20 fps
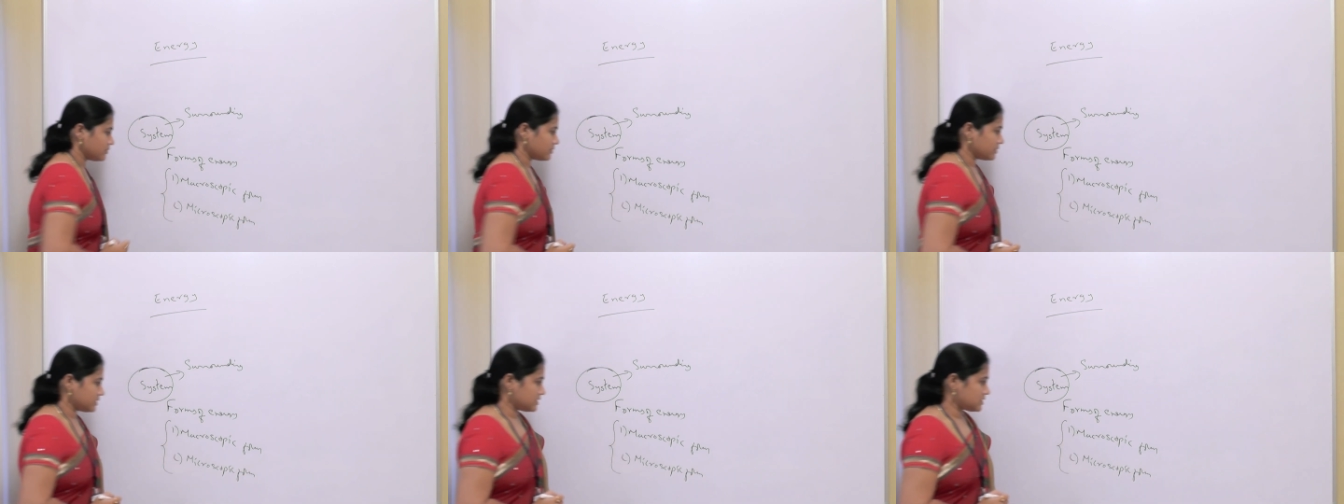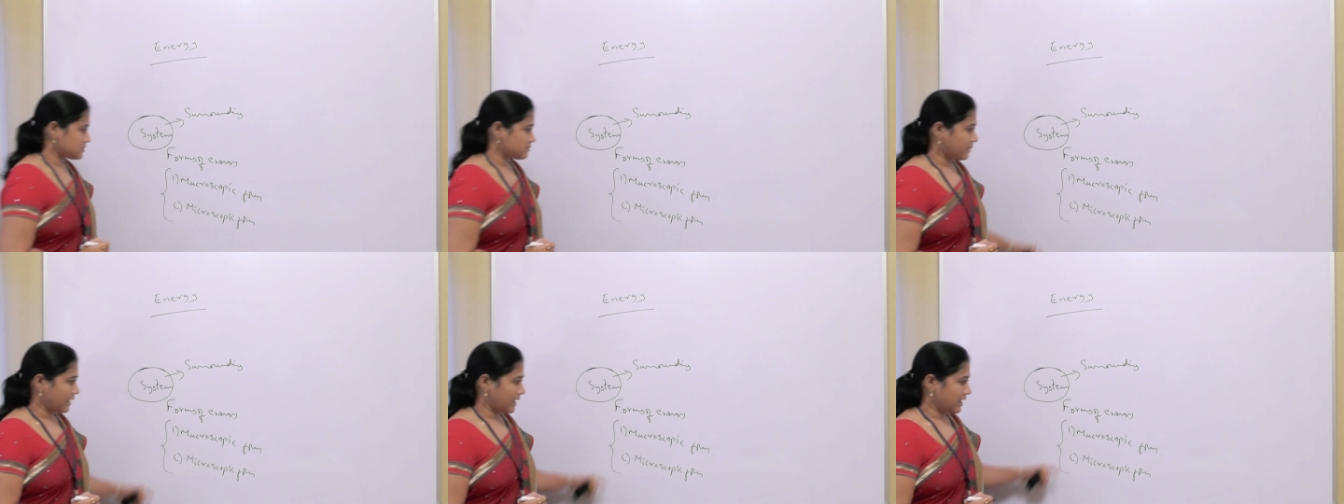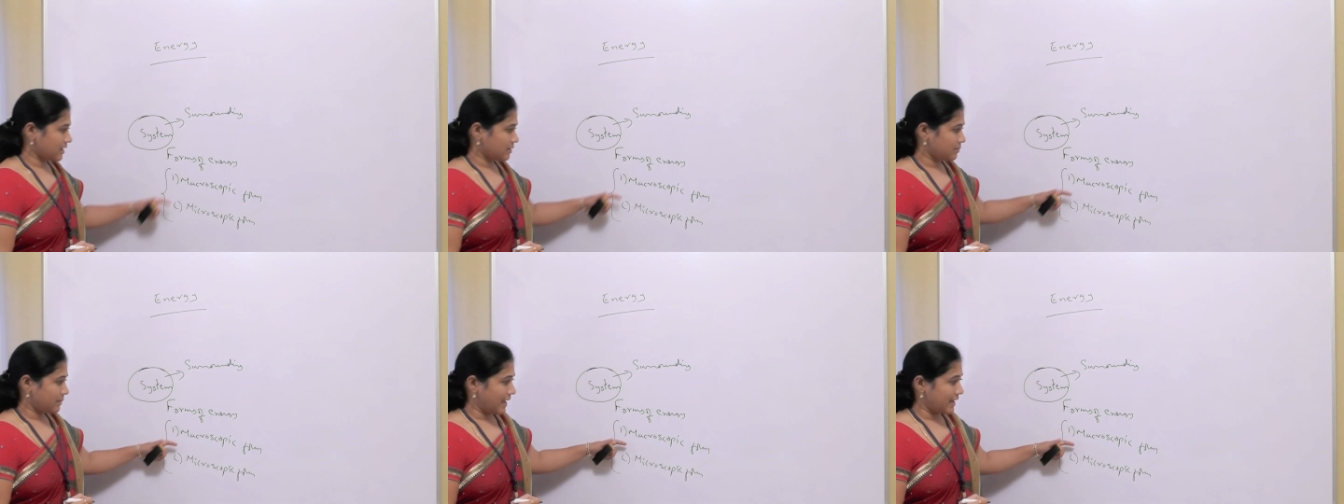this
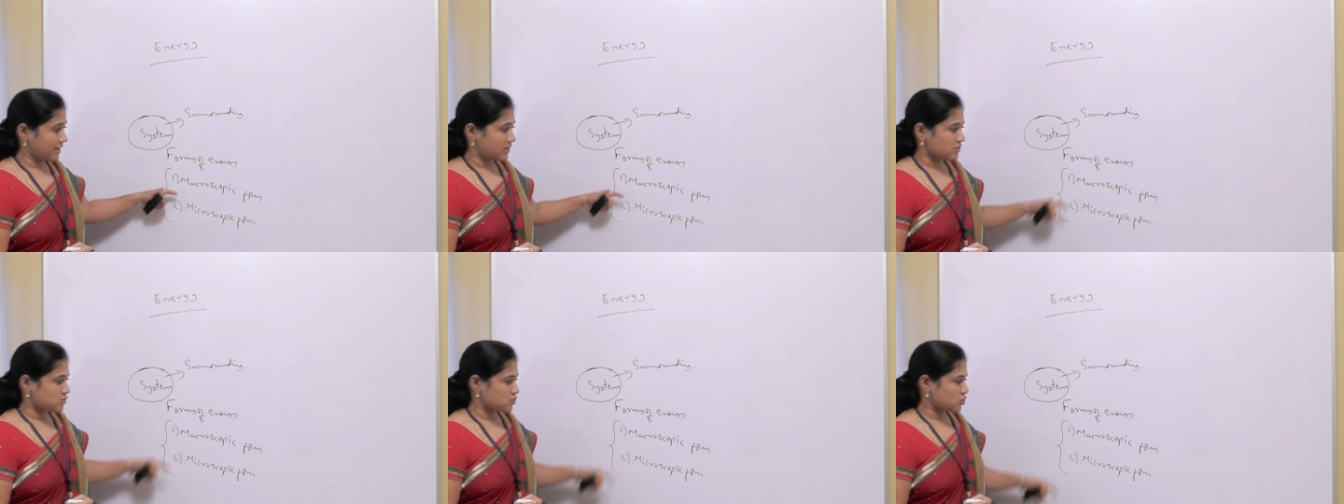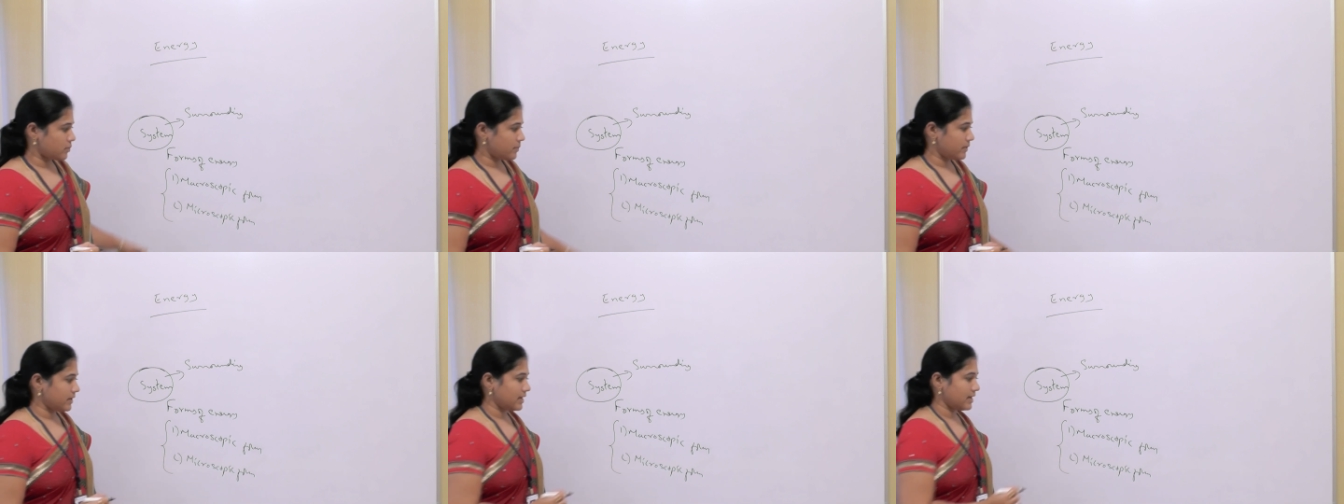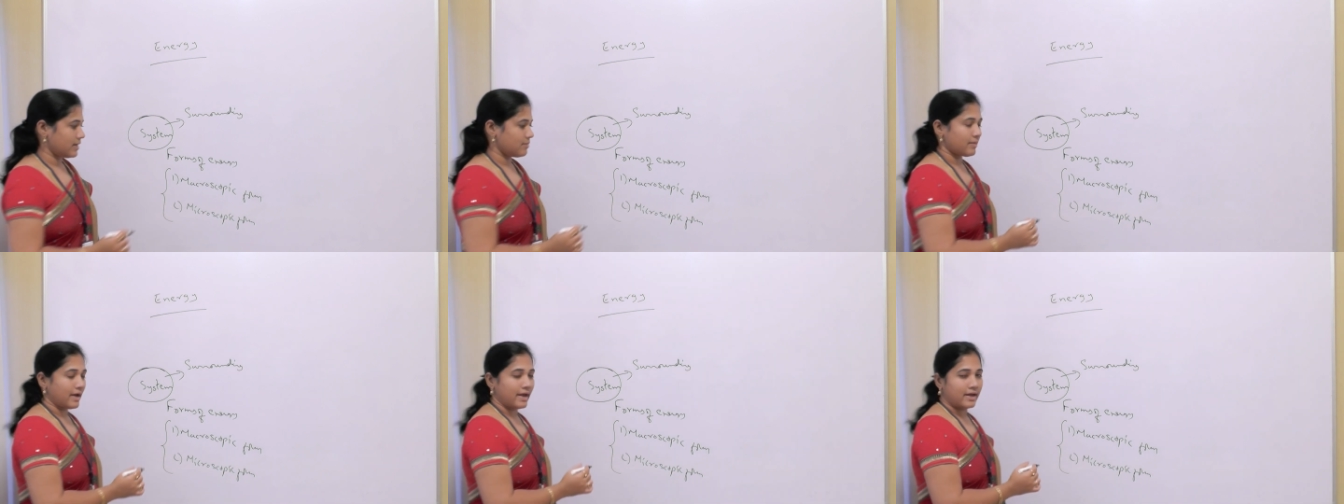macroscopic
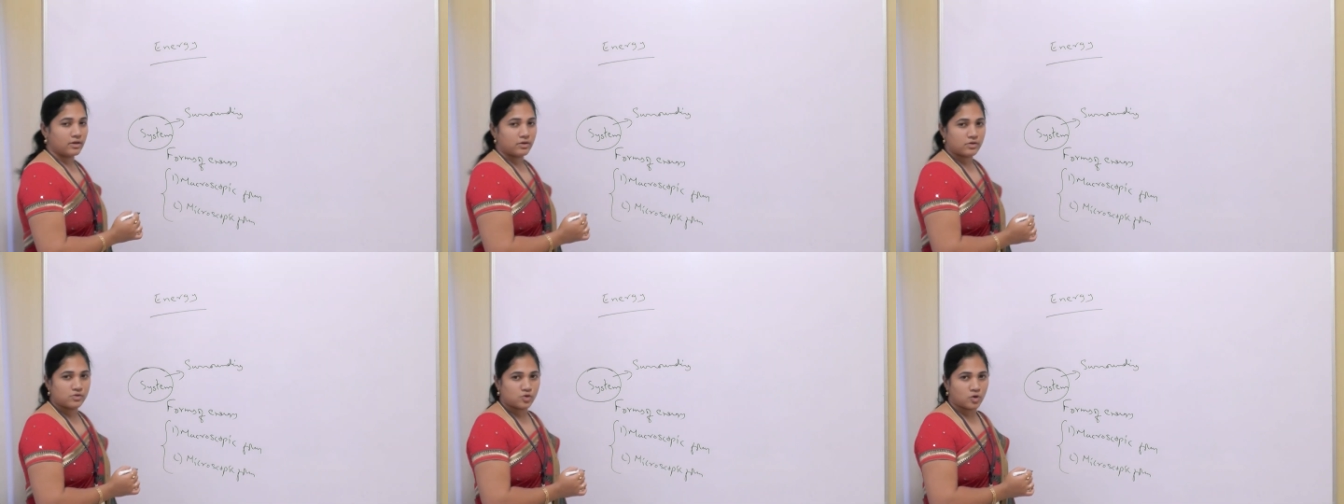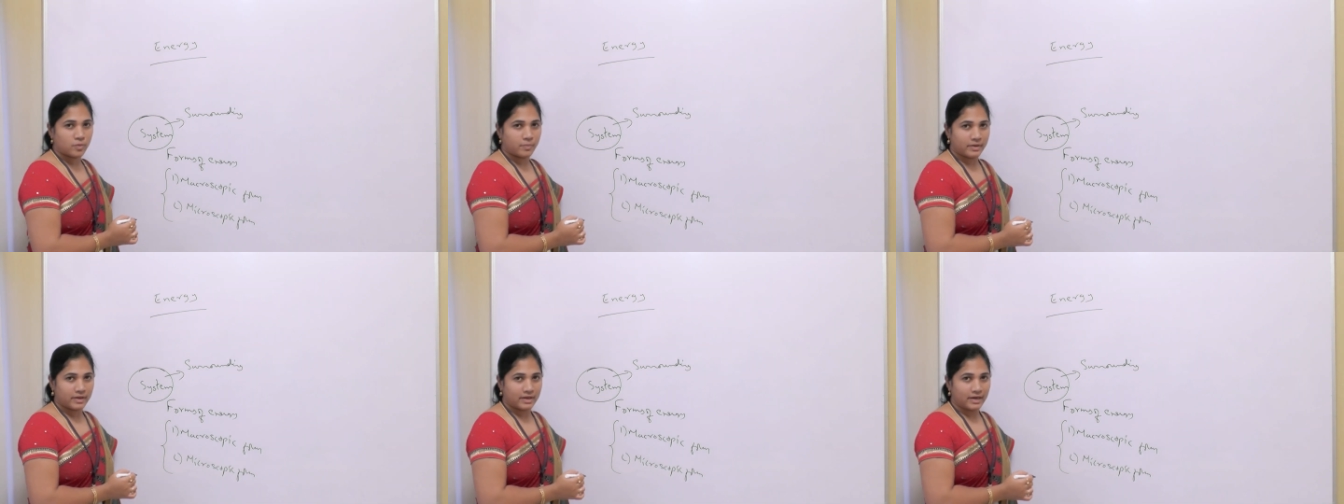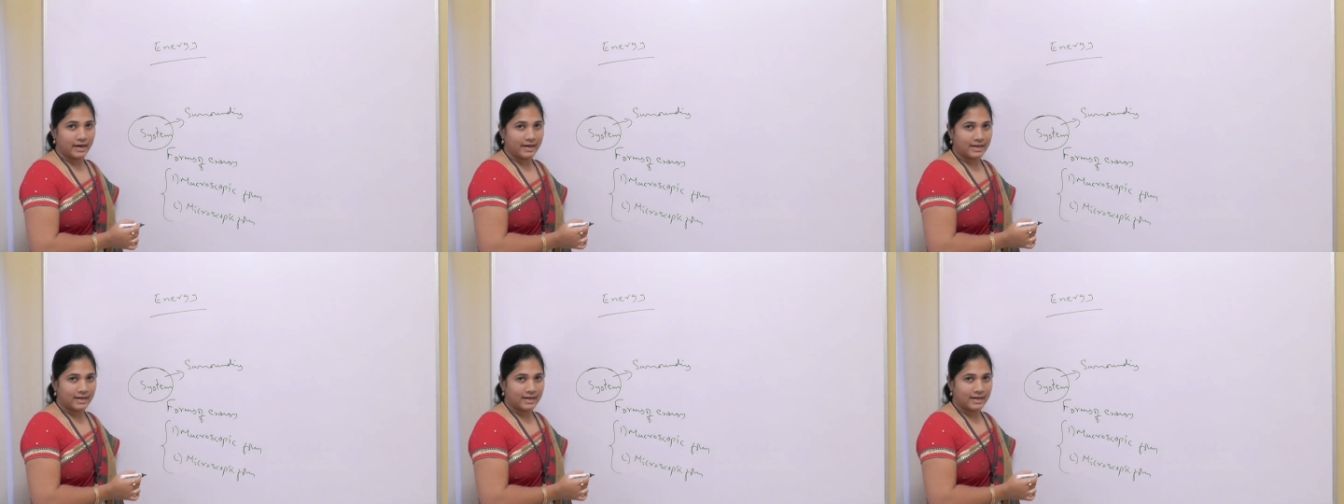and microscopic,